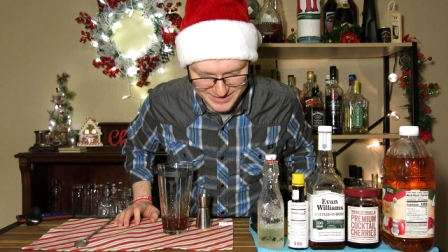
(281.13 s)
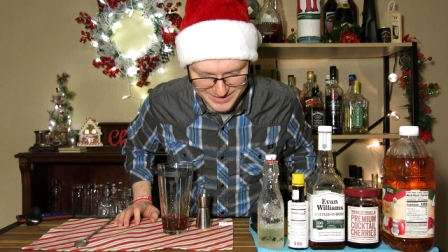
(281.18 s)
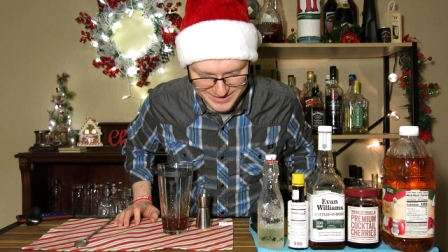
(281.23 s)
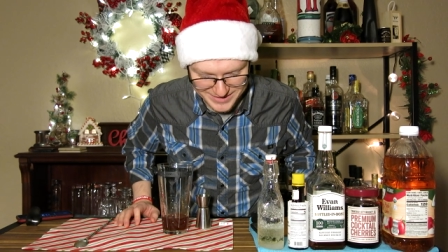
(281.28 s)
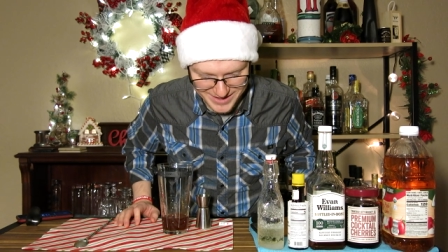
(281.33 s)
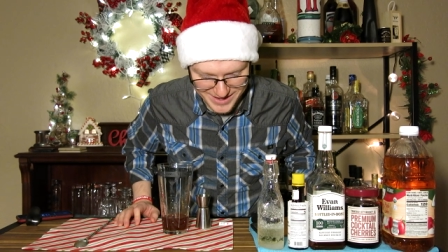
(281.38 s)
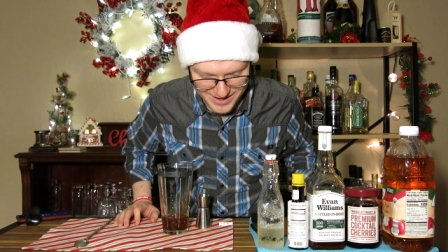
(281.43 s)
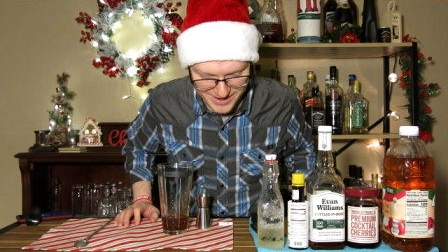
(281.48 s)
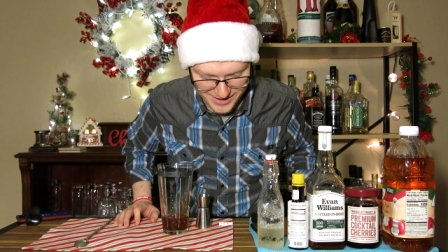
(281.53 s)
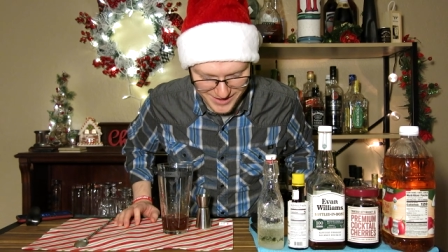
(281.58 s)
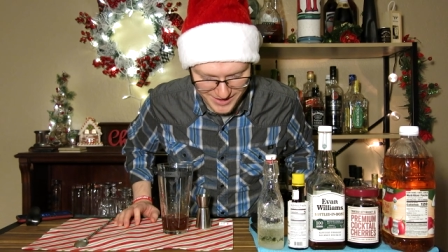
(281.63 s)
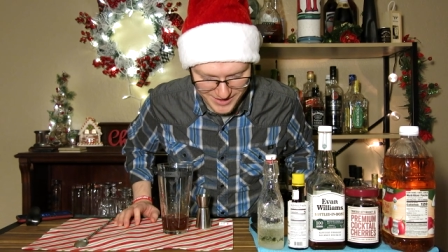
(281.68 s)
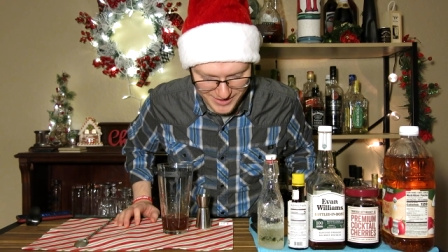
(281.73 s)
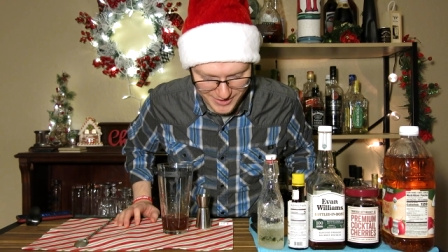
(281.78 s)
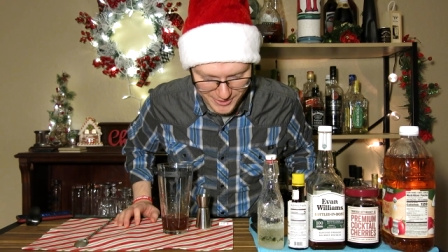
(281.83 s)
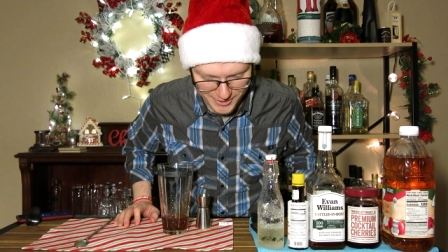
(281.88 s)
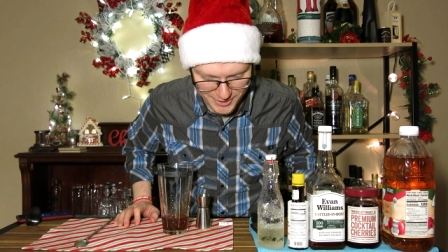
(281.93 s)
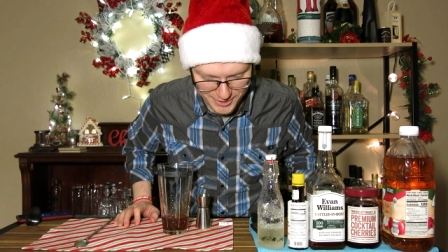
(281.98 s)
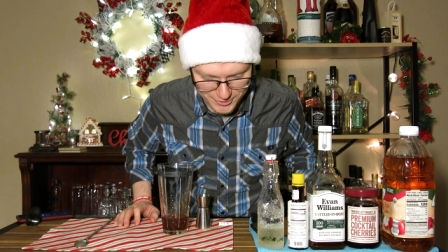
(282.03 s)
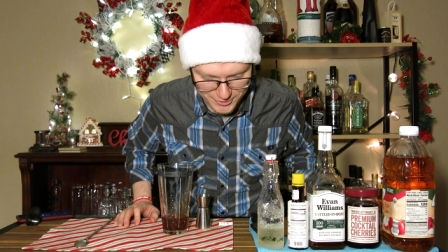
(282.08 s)
yeah, I
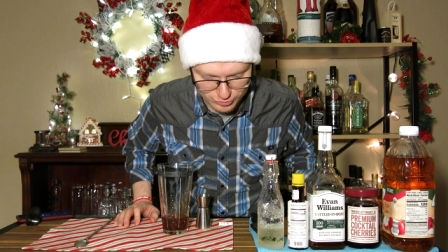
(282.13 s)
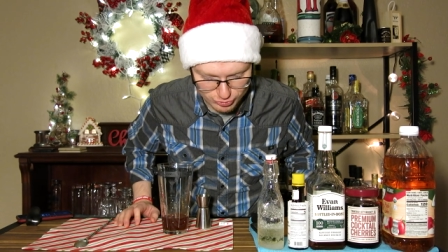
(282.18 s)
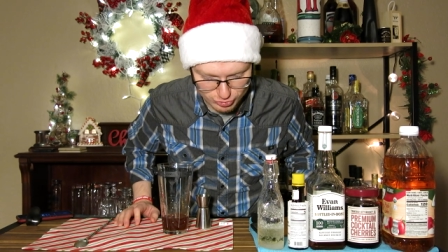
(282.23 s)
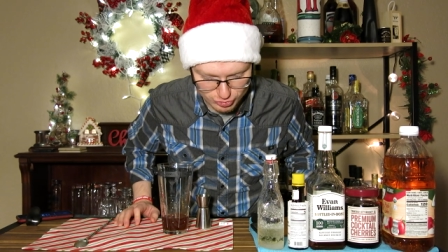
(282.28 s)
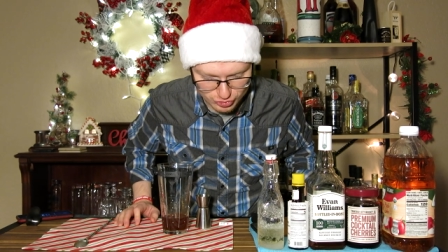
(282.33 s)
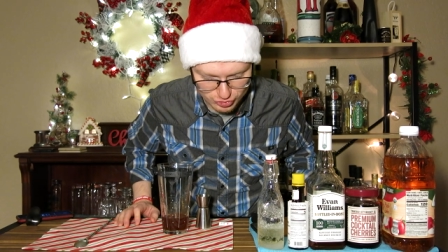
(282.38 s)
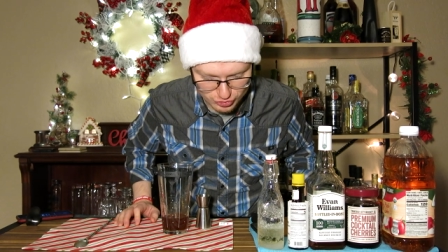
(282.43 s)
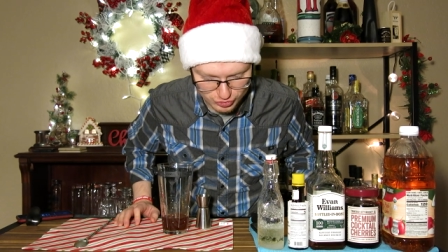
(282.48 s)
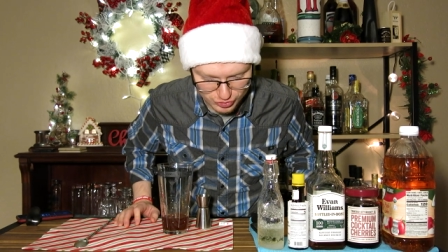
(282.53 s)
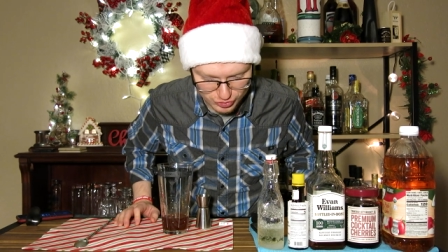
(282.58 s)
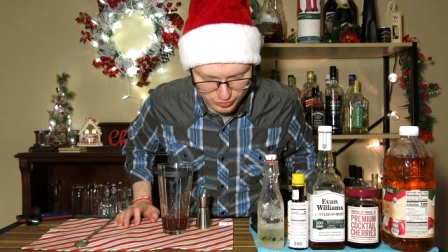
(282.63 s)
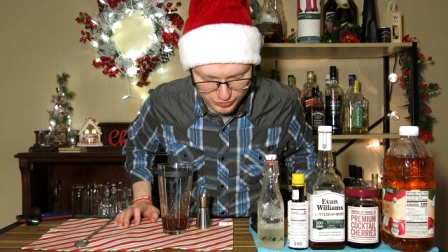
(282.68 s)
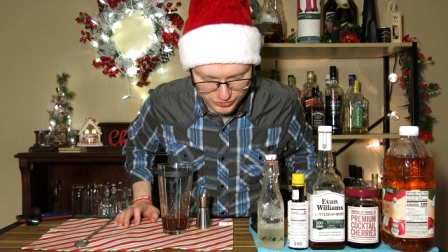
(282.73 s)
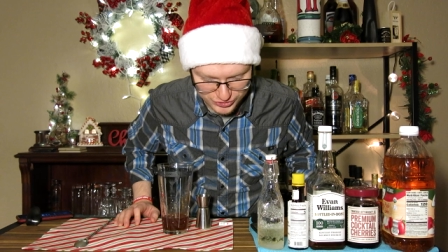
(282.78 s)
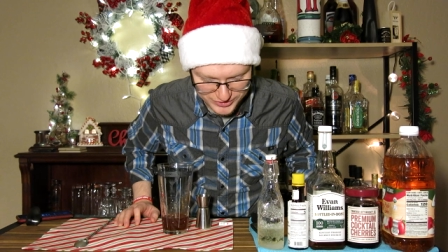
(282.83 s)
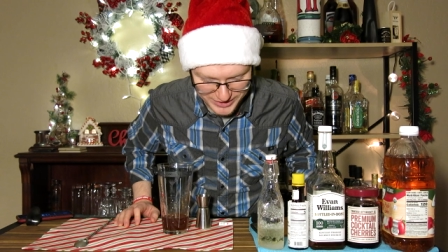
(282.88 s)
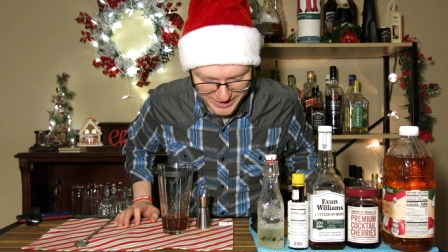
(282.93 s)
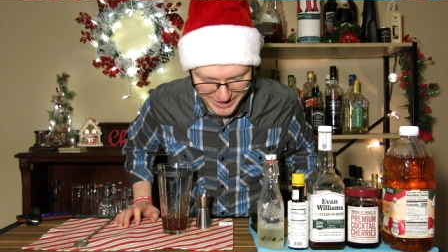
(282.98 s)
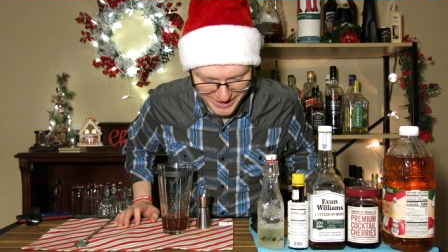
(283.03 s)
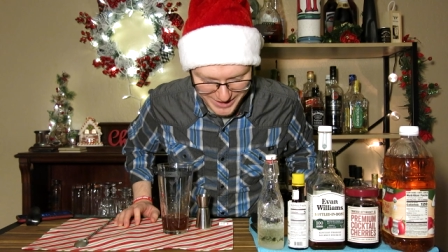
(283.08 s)
hear you.
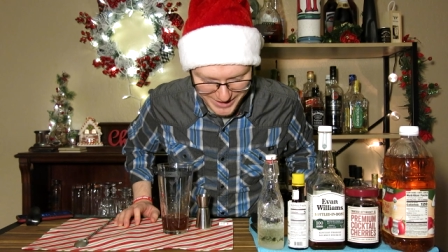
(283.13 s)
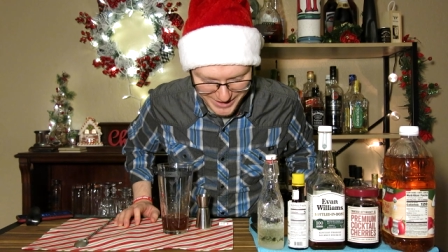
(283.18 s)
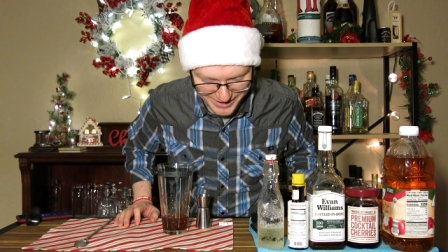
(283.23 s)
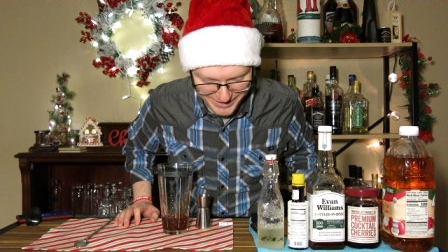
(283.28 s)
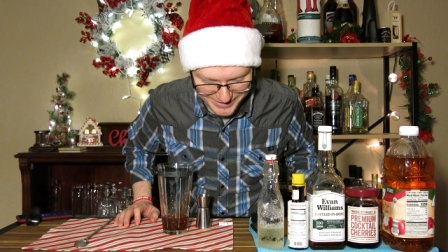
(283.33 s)
Hi.